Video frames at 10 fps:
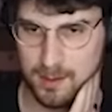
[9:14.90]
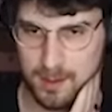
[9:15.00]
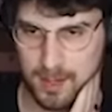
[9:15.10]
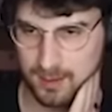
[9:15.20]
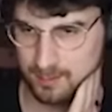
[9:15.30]

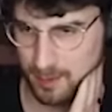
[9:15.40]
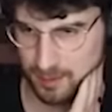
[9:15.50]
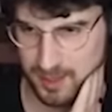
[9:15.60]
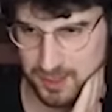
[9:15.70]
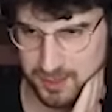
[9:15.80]
I guess
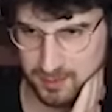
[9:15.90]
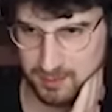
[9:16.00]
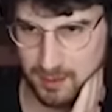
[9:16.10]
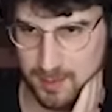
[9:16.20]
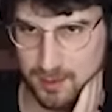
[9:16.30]
Mother Nature
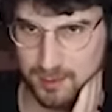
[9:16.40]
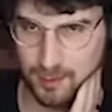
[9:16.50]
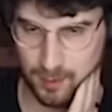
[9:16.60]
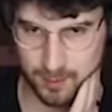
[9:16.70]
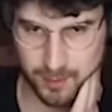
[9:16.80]
just did me a
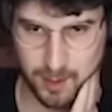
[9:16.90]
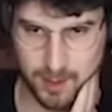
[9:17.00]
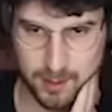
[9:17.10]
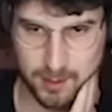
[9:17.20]
solid there.